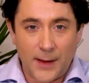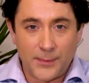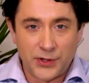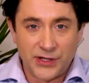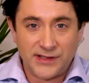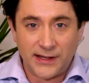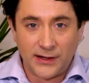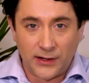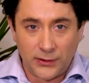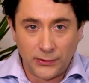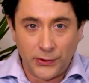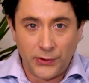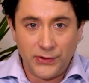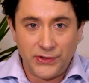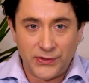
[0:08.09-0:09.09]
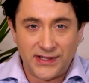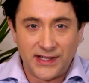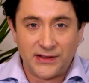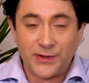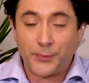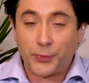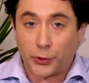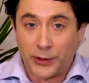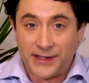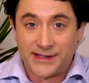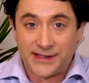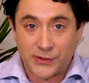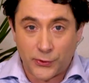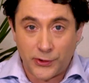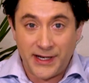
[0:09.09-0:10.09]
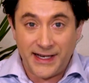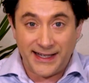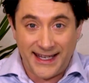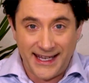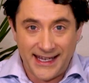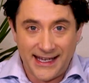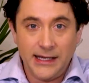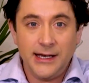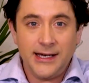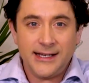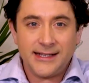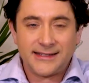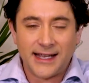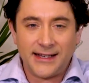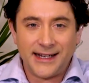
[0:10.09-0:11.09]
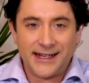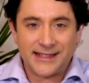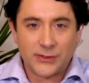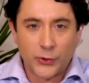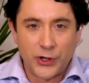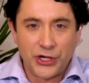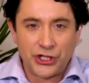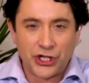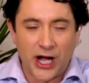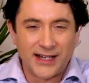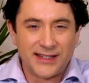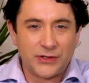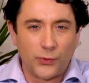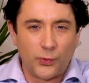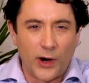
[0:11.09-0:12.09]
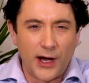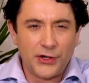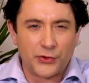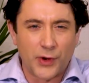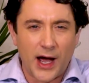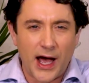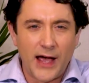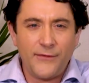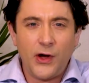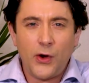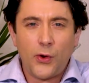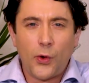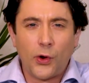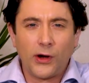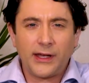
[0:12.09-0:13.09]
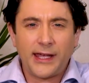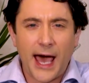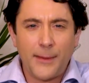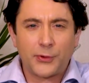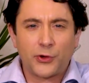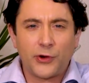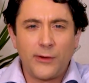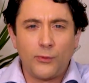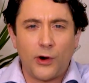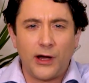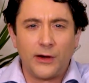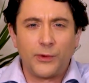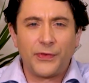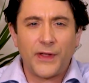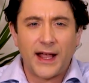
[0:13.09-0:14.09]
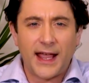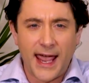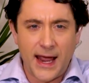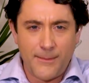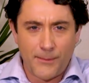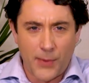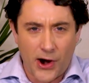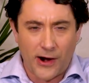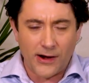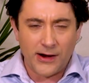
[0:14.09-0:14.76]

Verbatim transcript: These options include using the Print Screen key, sending screenshots to OneDrive, or capturing one with the Game